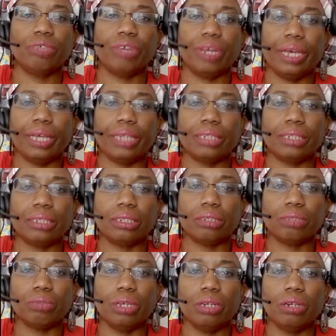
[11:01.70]
fatty acids
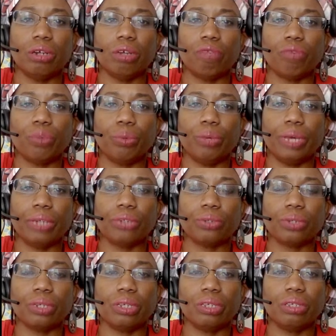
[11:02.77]
we get in our food
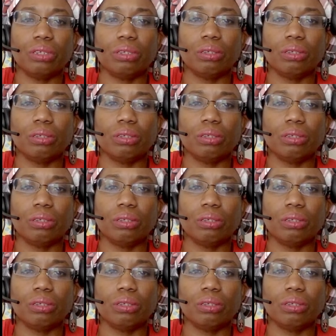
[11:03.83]
naturally.